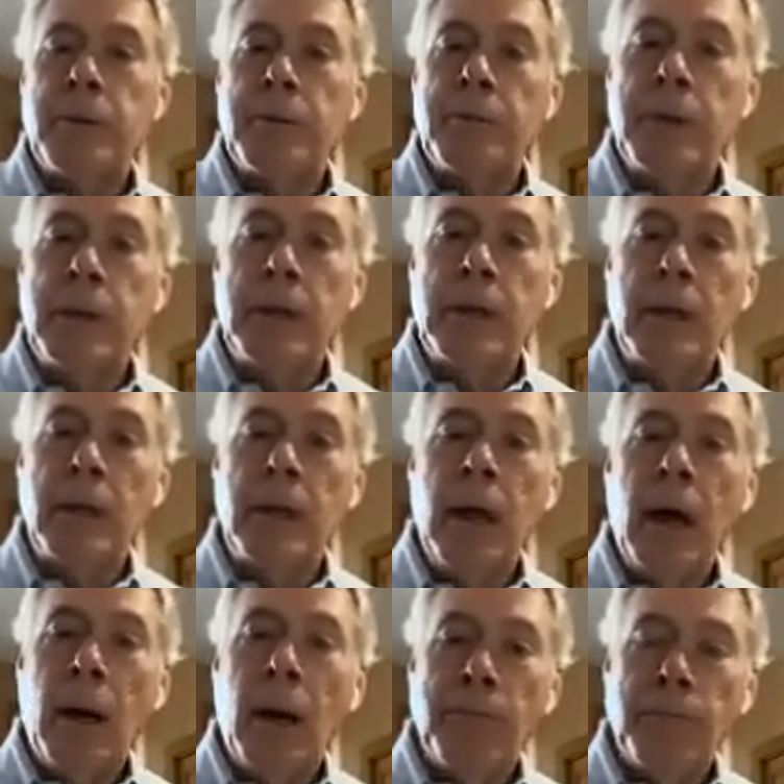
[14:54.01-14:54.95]
be
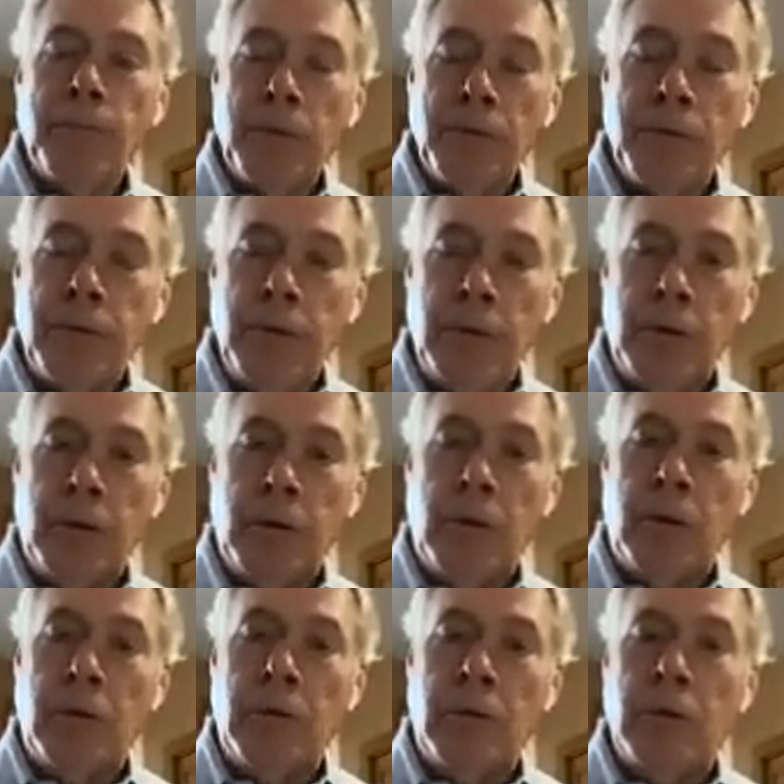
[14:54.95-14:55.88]
helpful to
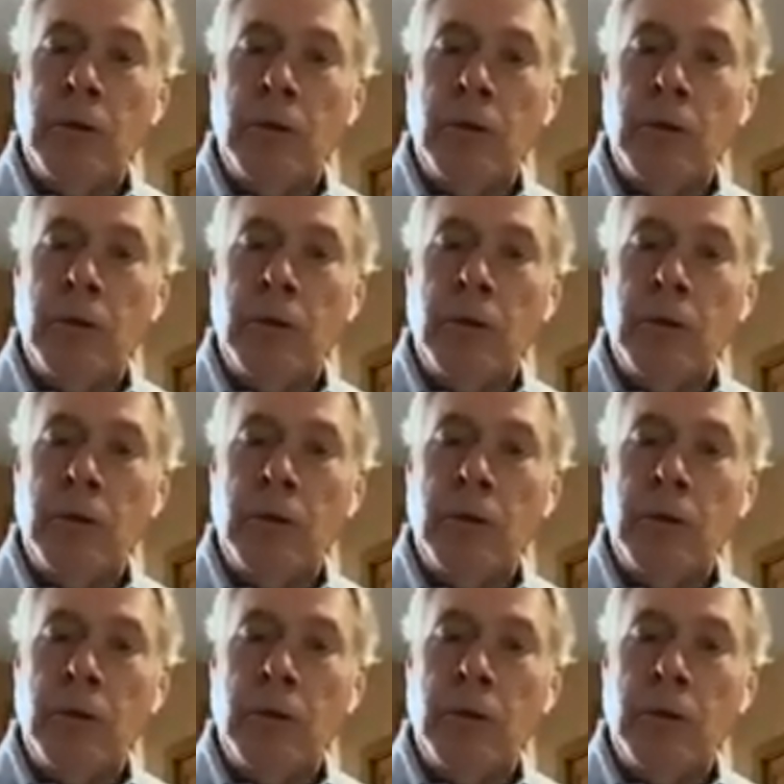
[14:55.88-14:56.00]
you